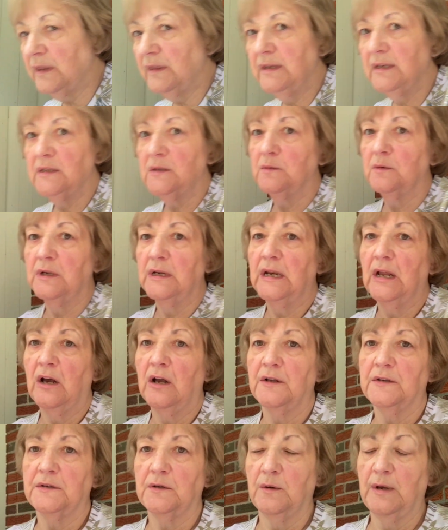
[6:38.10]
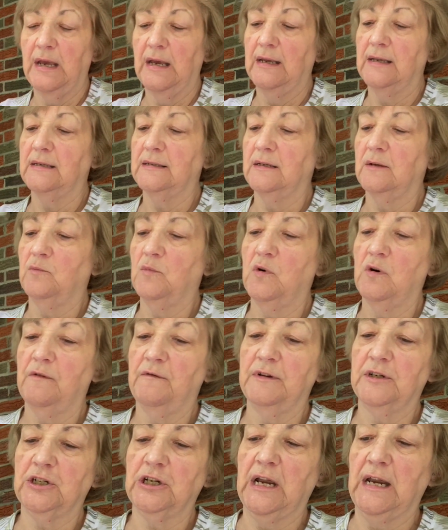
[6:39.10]
This one also has more of
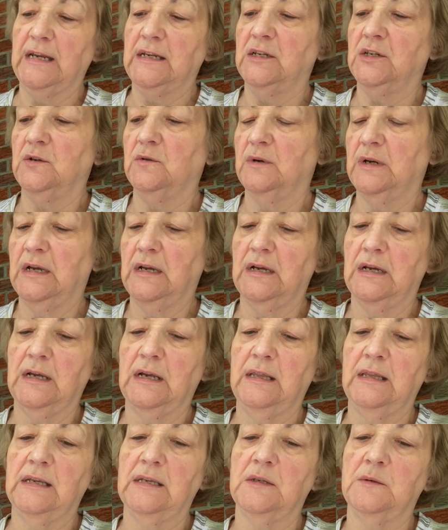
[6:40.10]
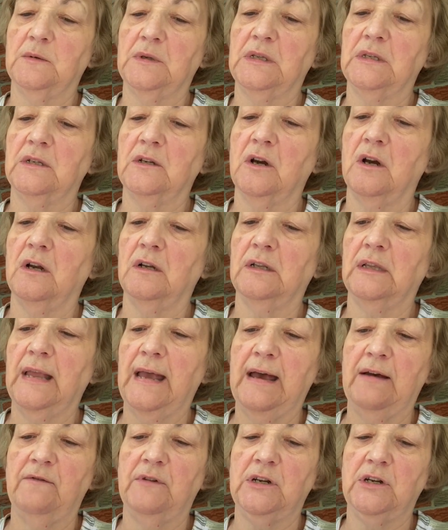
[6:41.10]
a shine to it, and this one's called
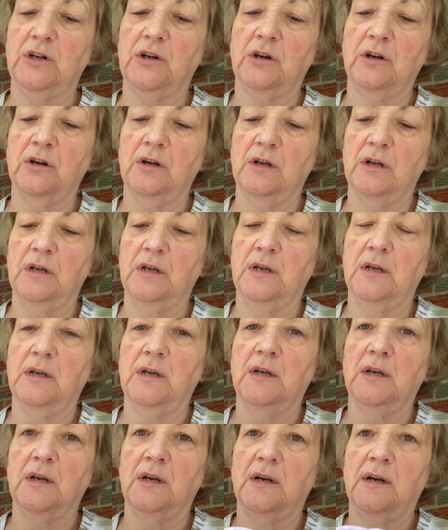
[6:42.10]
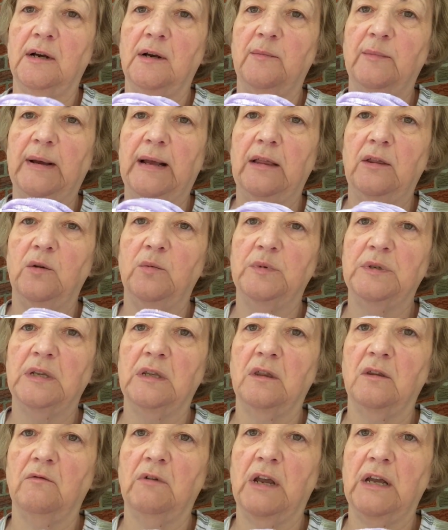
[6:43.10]
Lavender by Loops
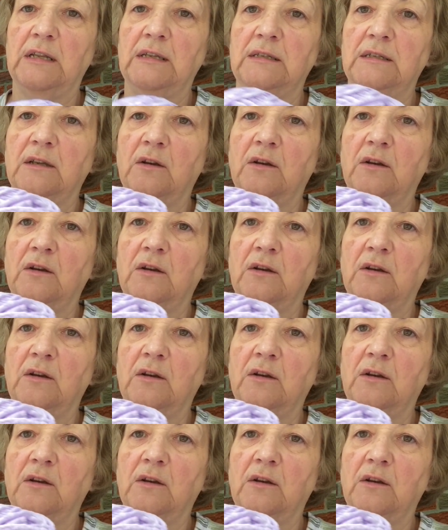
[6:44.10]
and Threads.